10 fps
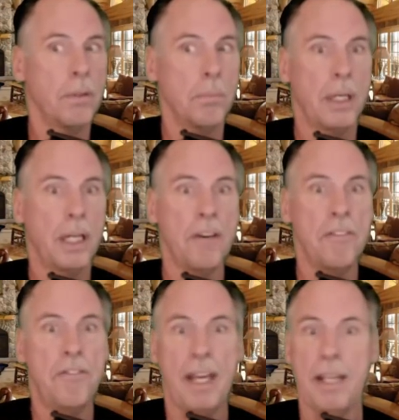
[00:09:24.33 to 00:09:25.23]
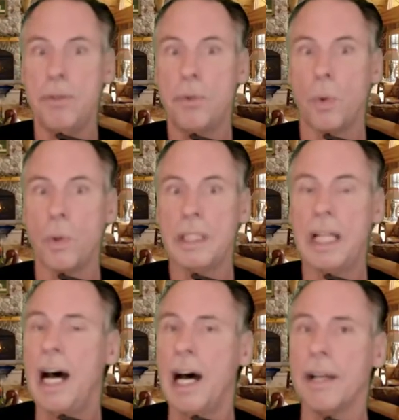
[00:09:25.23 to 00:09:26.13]
but of faith toward
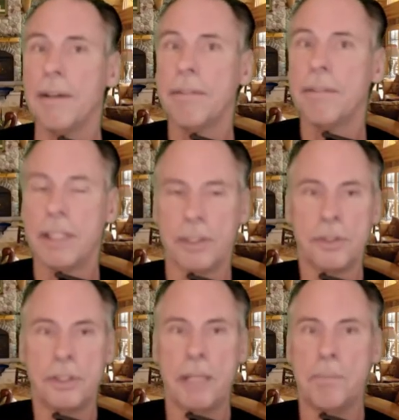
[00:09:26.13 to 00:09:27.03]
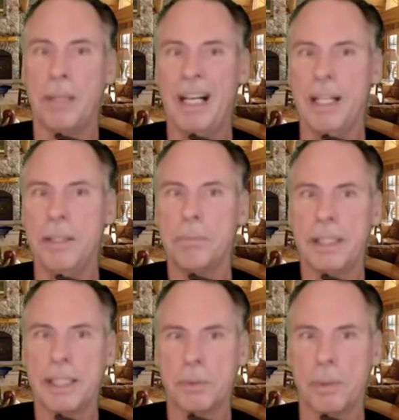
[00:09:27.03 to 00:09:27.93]
God. It doesn't say but
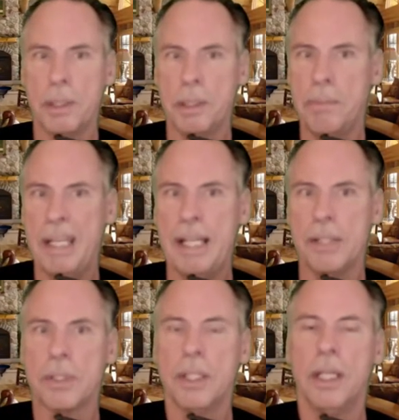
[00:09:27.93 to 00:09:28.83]
that's what he means.